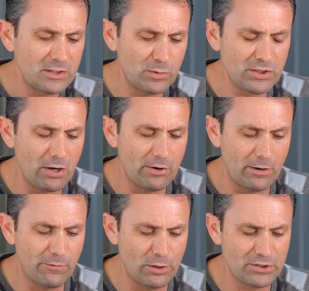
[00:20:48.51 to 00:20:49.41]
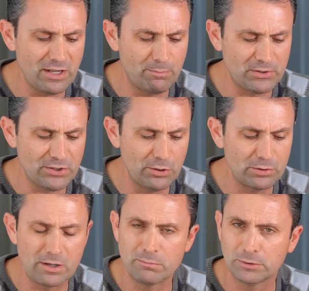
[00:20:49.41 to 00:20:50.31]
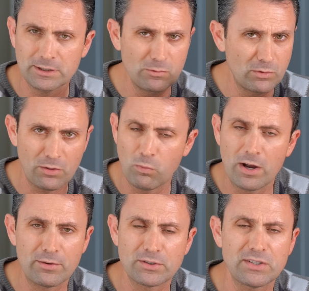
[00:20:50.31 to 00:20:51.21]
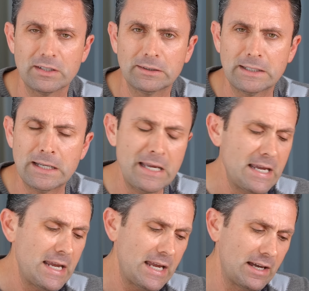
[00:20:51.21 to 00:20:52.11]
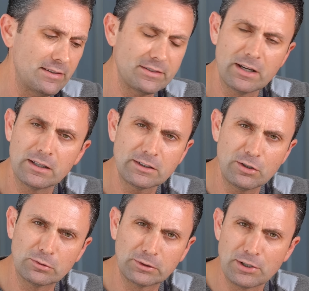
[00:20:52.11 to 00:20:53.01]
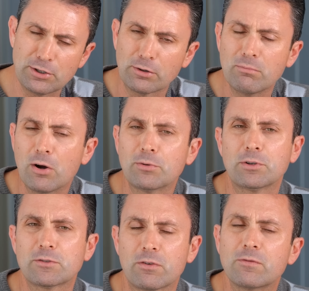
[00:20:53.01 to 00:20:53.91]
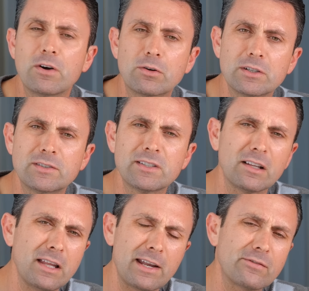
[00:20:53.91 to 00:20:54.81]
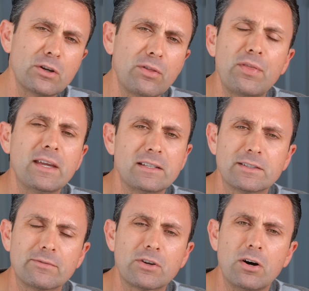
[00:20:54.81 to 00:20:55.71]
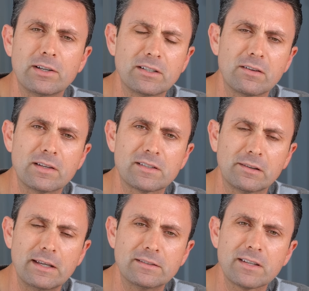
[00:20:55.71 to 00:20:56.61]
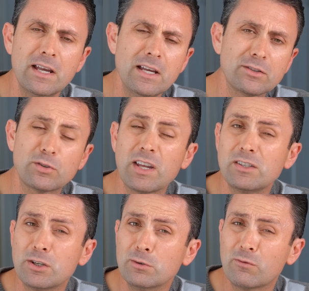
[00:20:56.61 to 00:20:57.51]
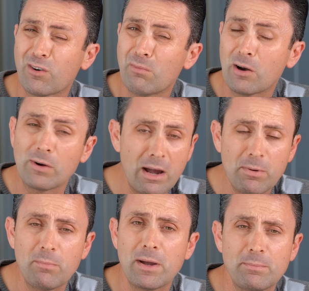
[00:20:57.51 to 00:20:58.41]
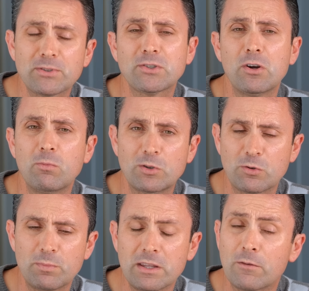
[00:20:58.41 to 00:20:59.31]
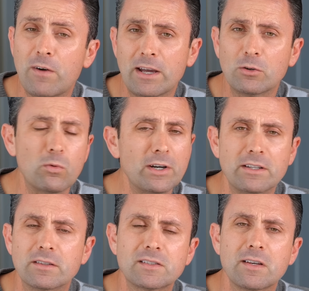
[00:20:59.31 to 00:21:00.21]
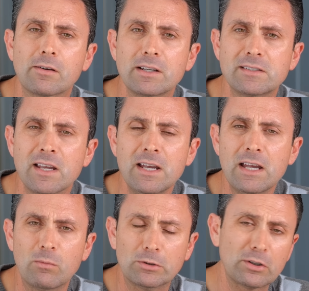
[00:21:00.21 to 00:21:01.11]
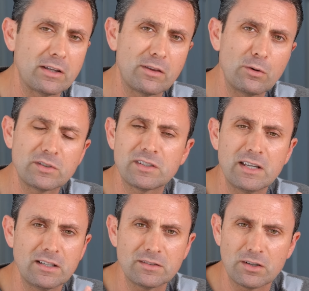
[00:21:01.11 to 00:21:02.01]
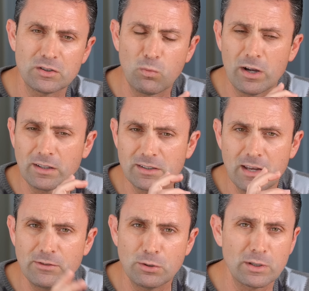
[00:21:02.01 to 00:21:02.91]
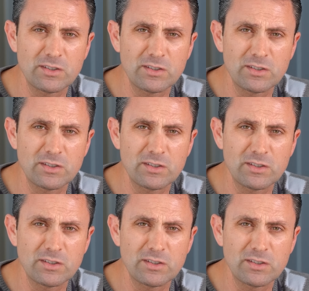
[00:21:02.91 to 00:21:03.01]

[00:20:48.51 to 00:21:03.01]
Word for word: as we saw in our first episode, complete with weather sealing and, uh, you know, linear motors for focus. A lot of good things that have gone into this lens. So stay tuned for my wrap up episode, which will be the final one in the series, and we'll look at those things as well as giving you